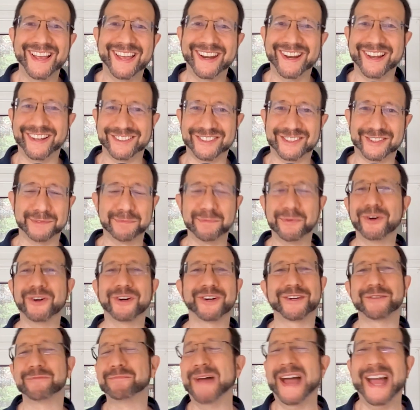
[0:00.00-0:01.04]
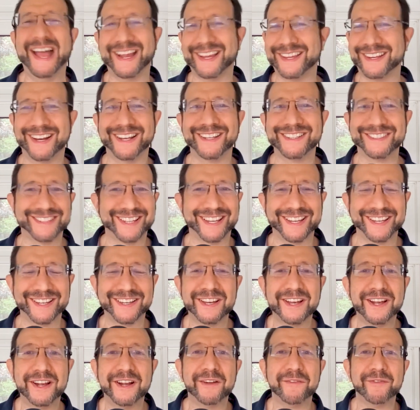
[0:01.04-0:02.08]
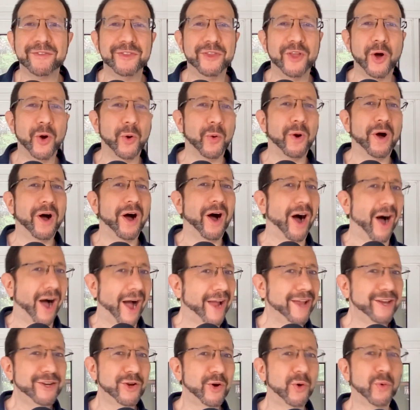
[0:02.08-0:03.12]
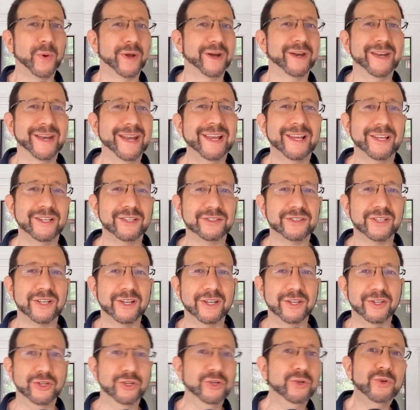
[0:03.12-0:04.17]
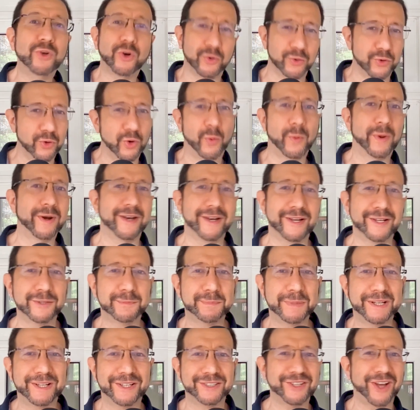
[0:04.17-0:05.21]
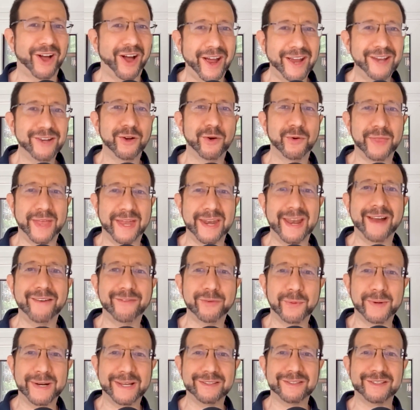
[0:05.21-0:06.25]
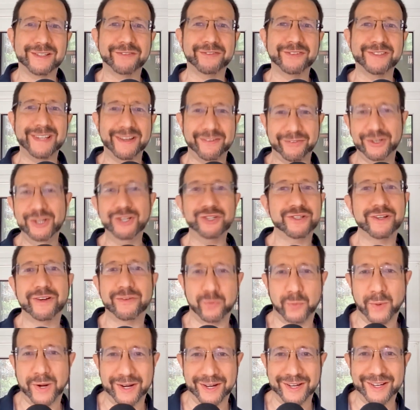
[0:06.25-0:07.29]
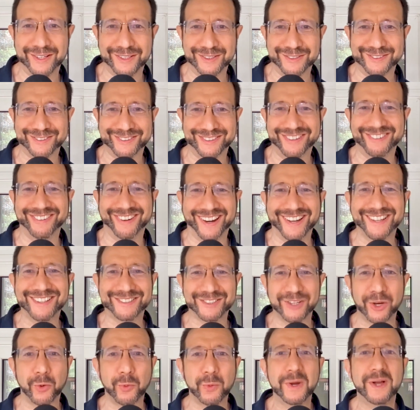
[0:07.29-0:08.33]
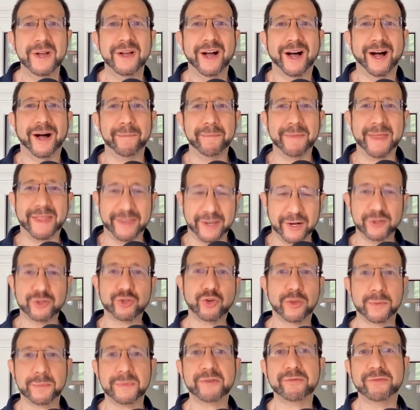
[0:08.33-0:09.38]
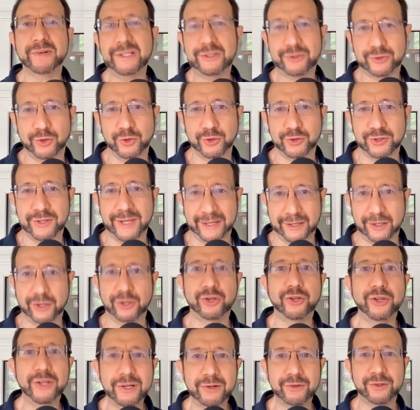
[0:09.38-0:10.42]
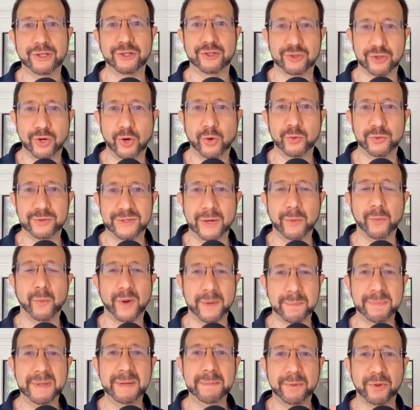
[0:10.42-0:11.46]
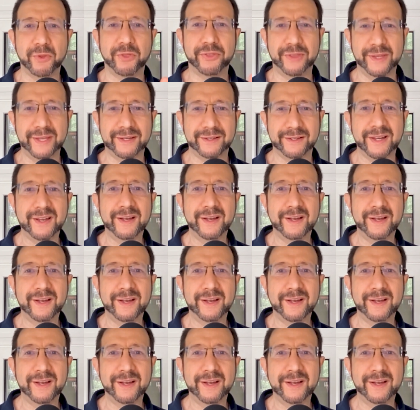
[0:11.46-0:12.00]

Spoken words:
And I'd smirk back and I'd say, No, I know what it is. You don't know what it is because I know that everyone has a different definition of what it is, right? So, and then I show them the research that clearly shows that what people think.